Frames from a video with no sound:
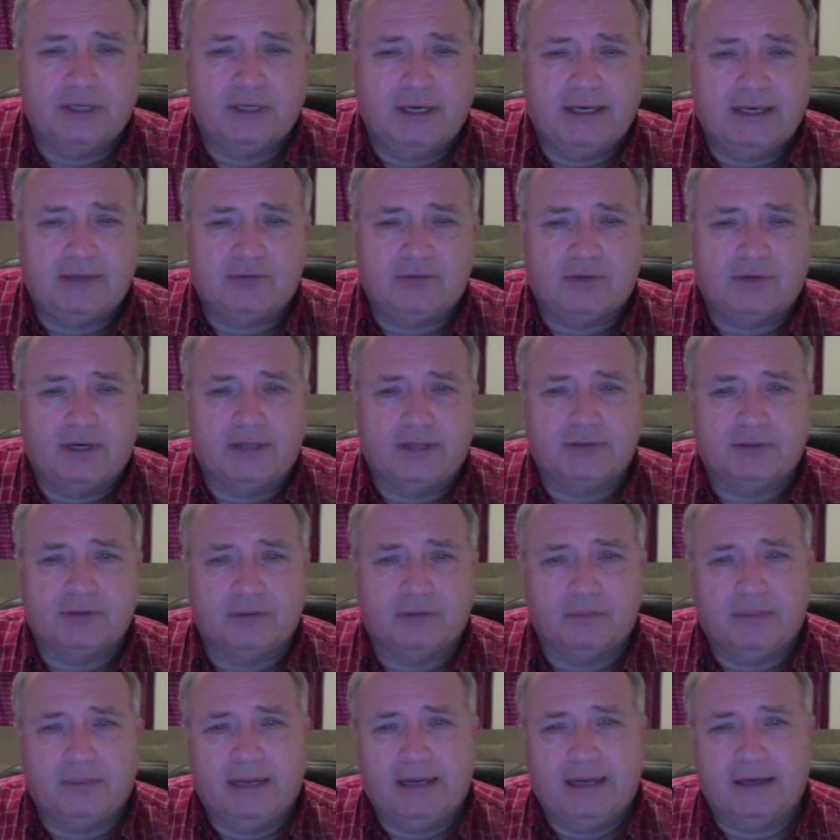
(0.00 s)
that
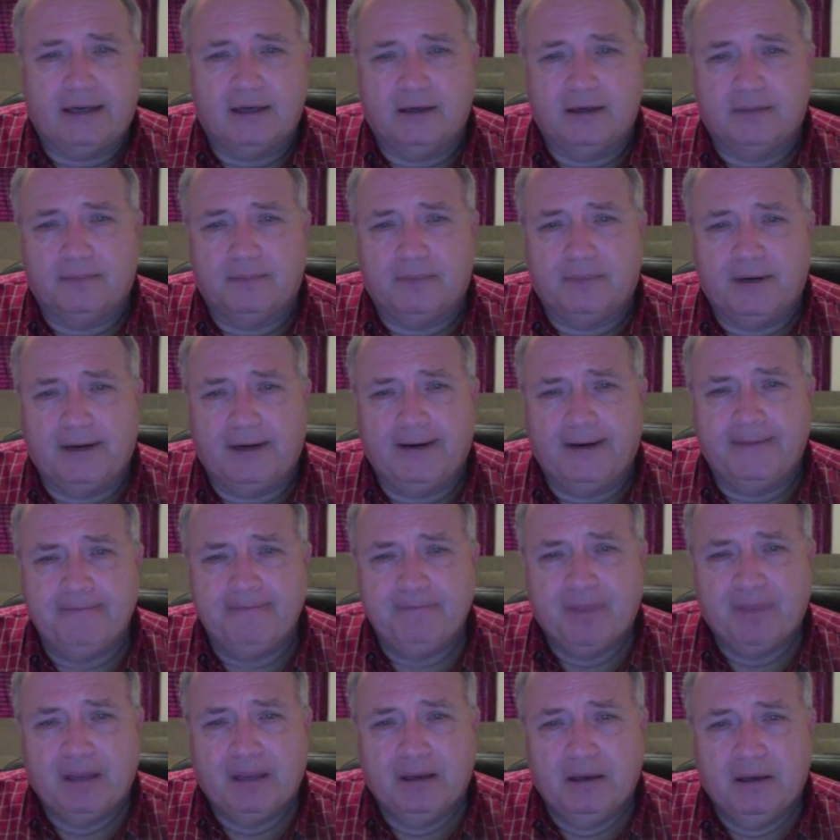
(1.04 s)
trestle back up there.
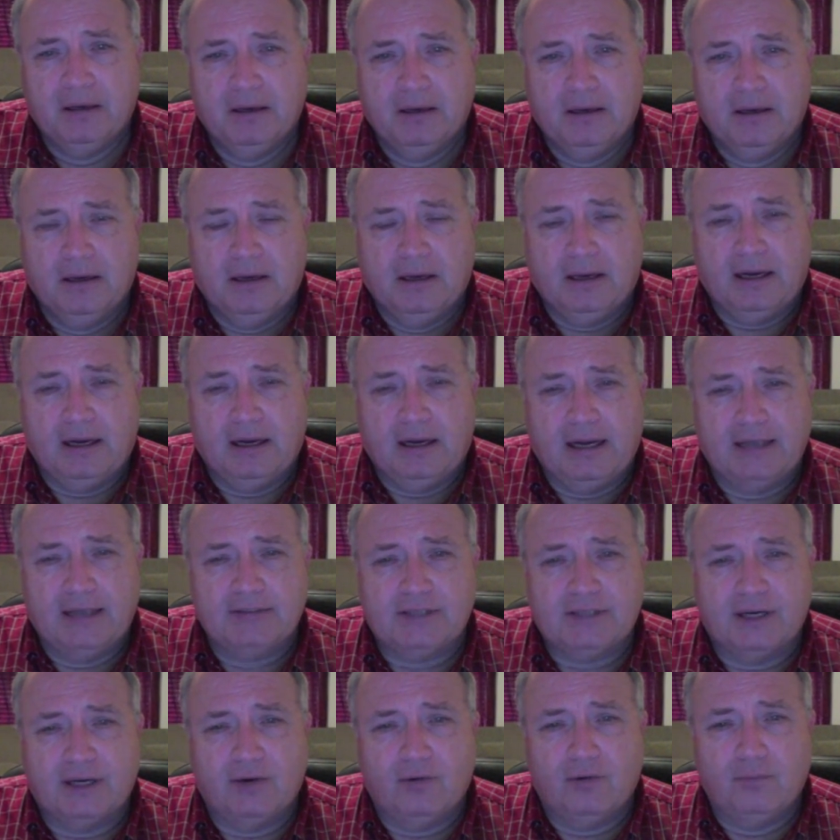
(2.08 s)
And I
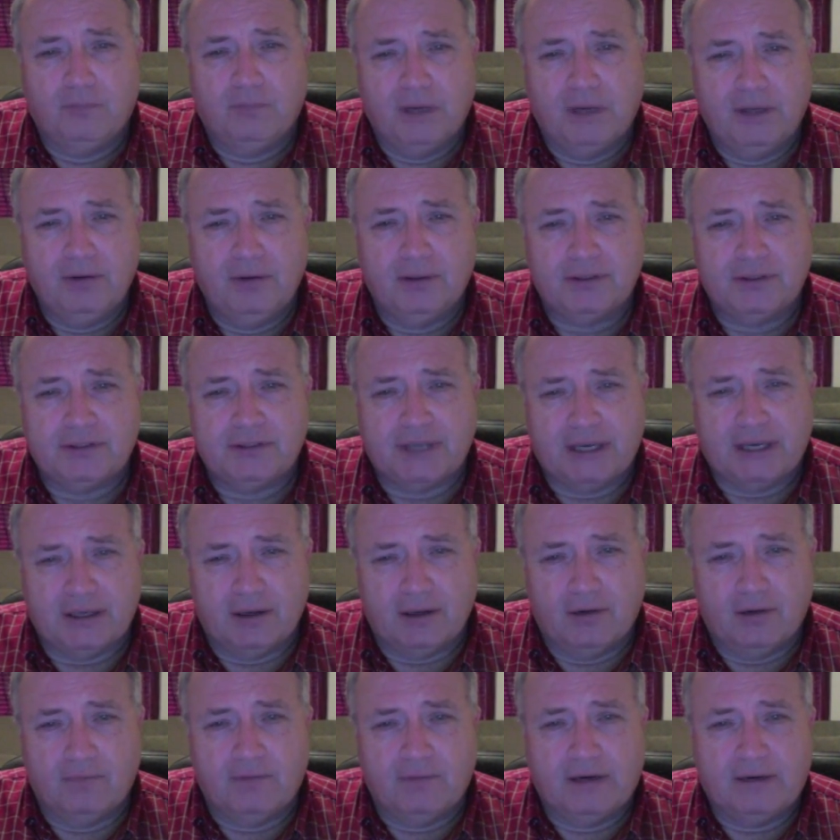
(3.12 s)
said, old Blue is sitting
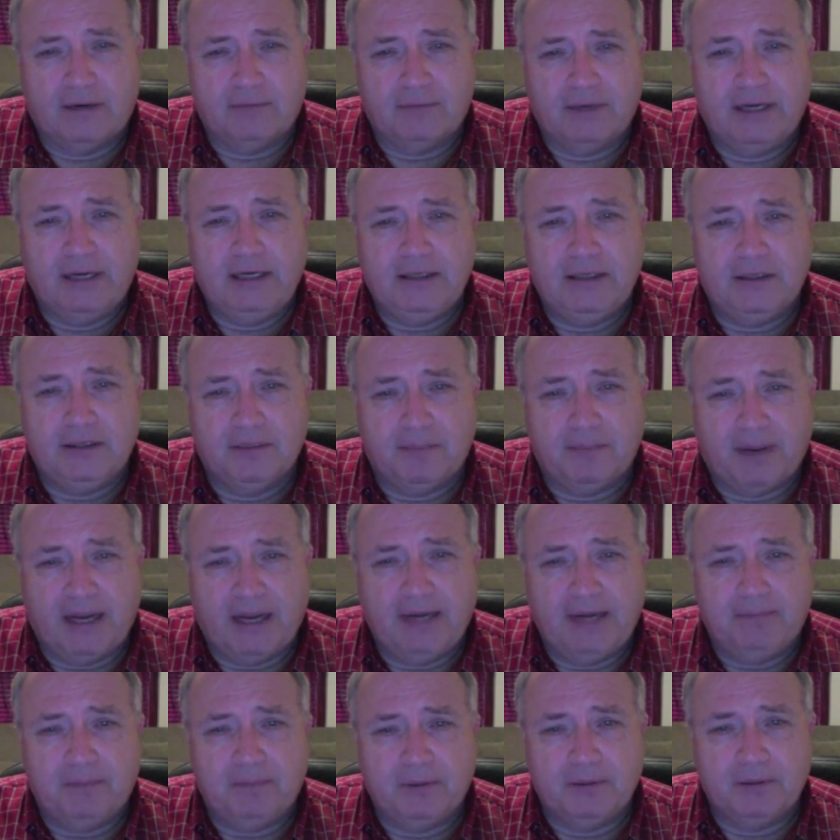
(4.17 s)
over there reading the
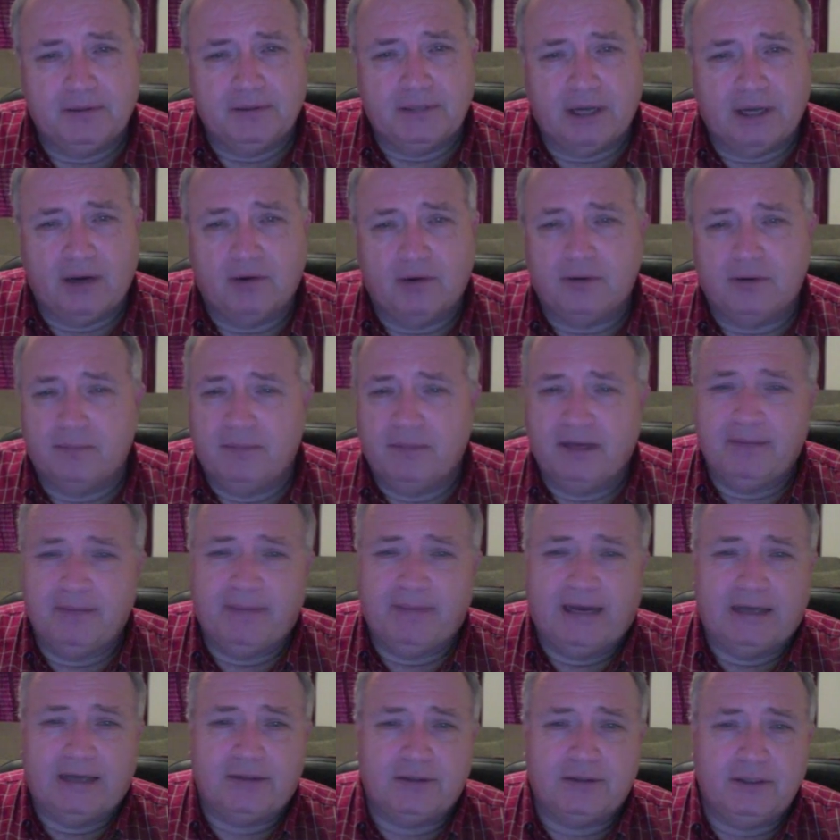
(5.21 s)
paper and talking to me
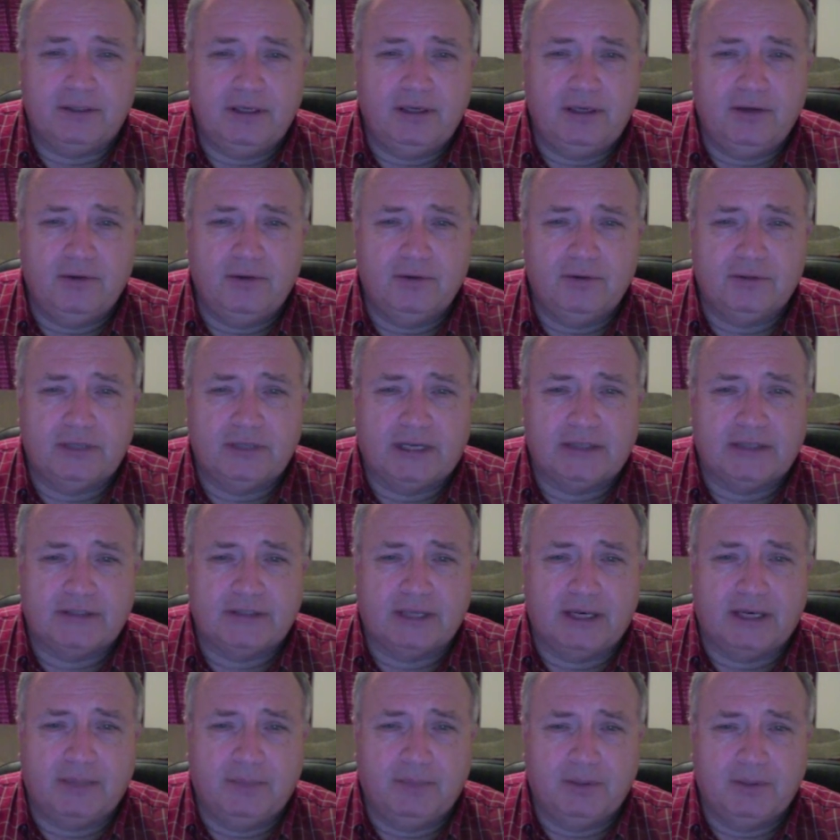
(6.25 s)
about the news. And I
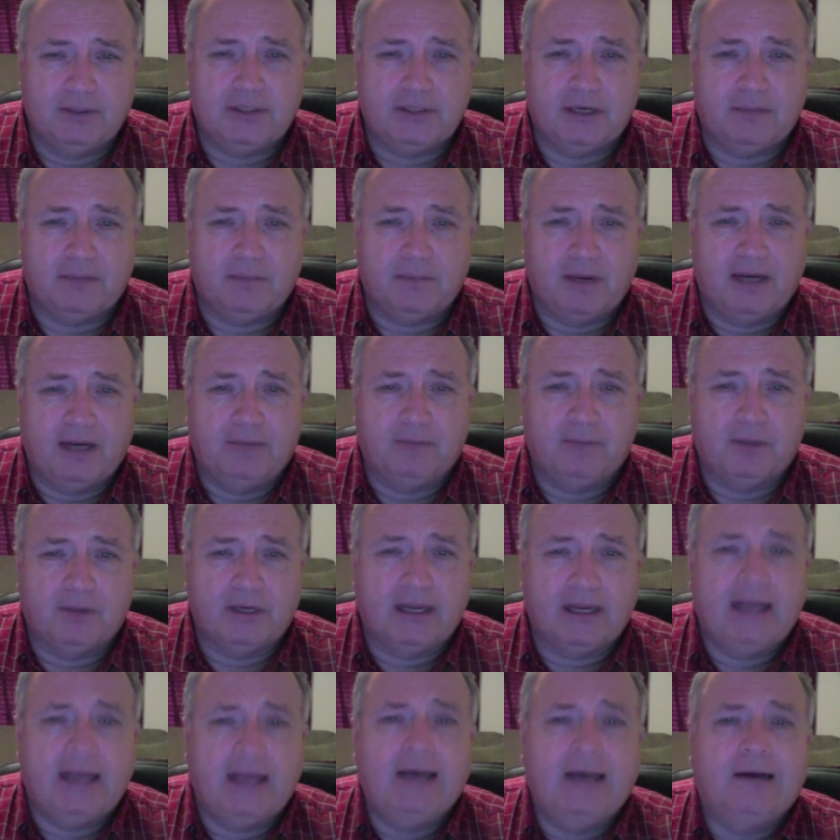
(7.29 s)
said, he put that paper
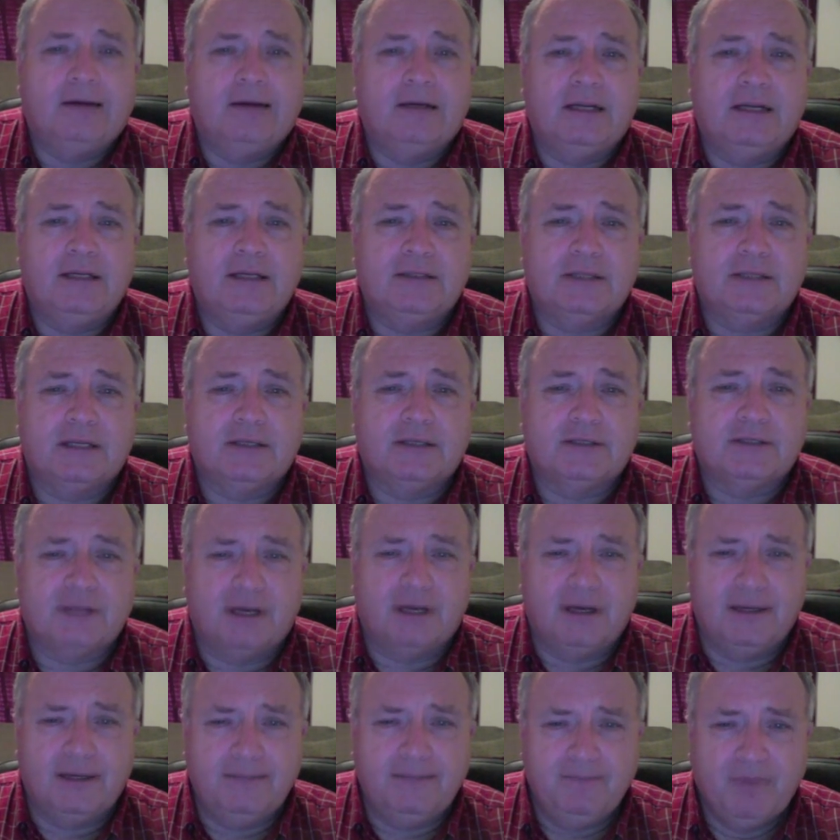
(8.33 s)
down. And he said,
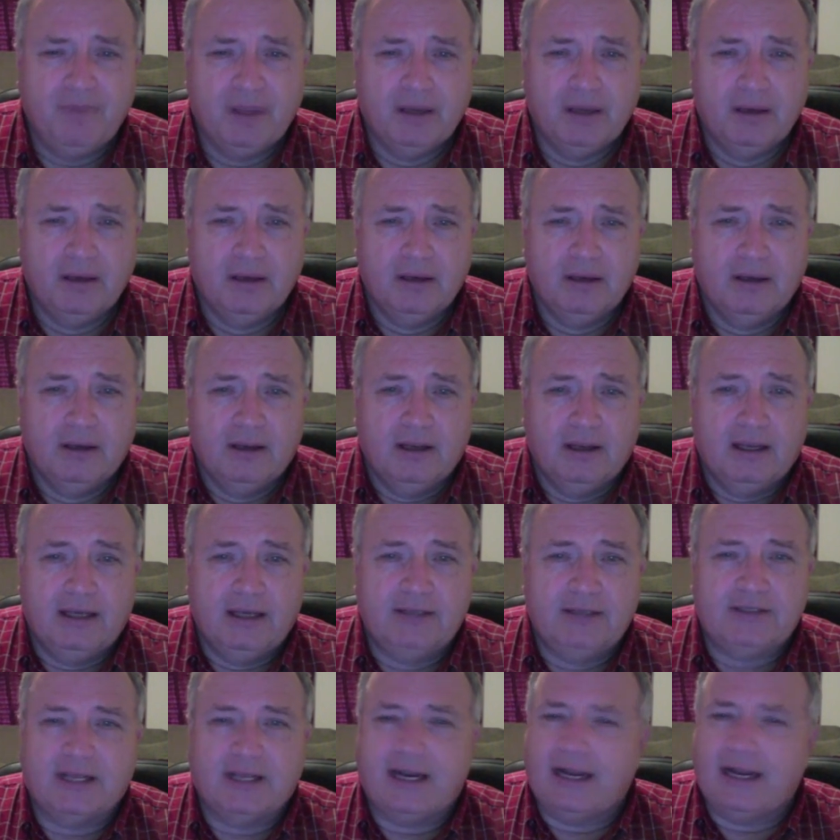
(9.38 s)
son, he
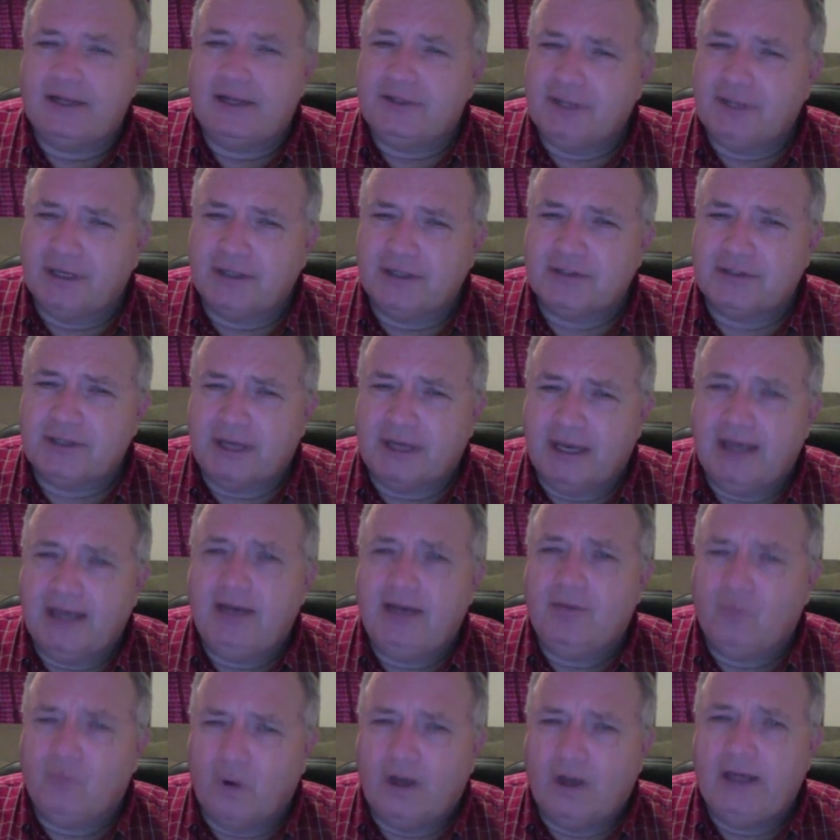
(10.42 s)
said, I just
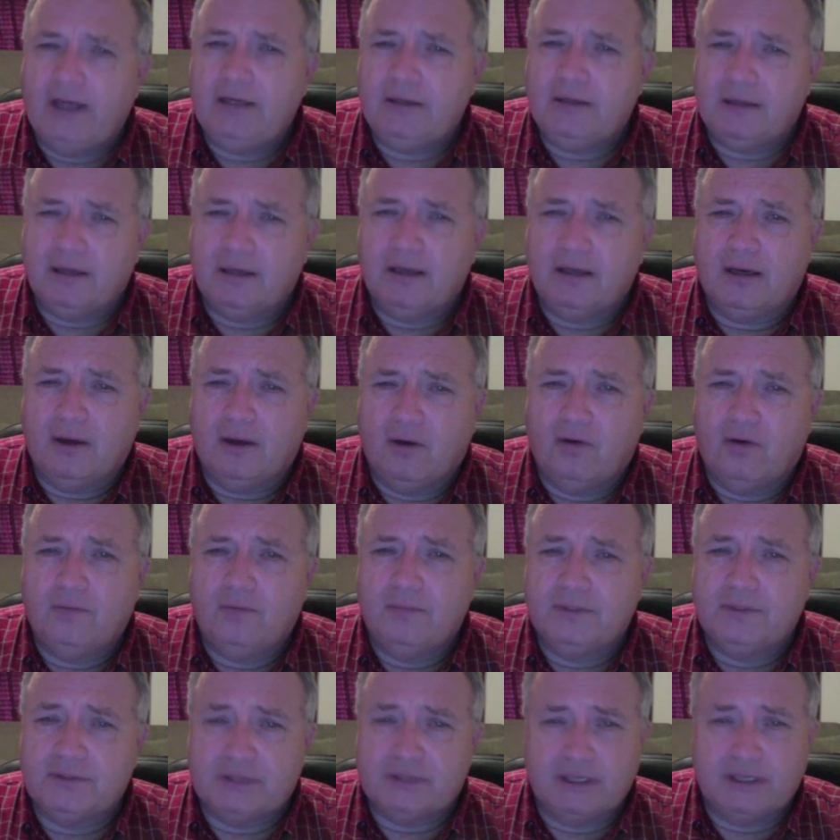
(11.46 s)
can't wait to get
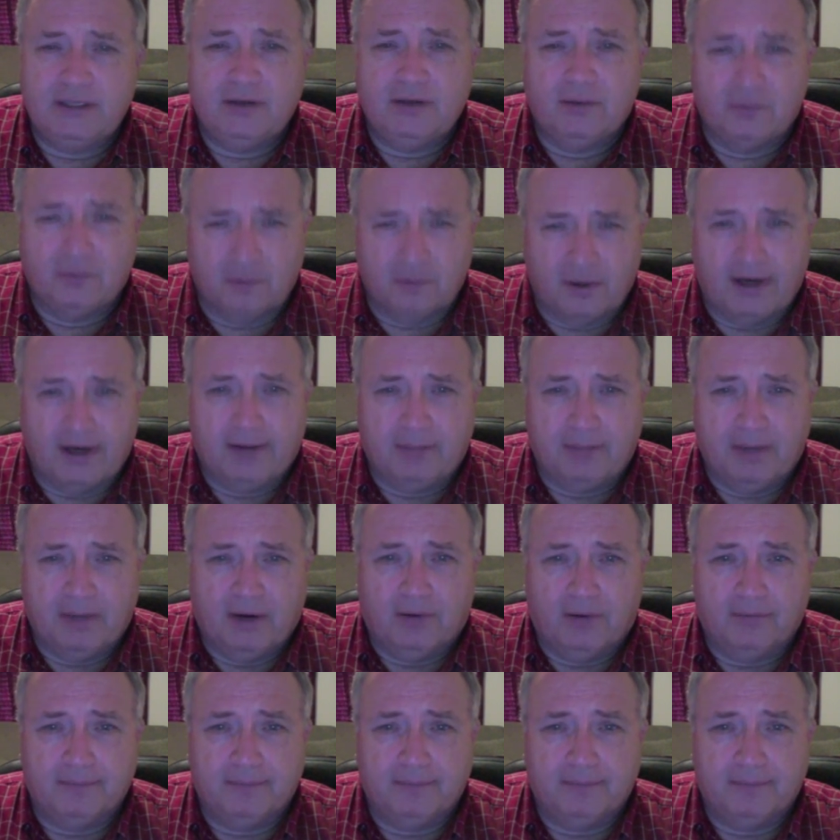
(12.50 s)
home and see your grandma.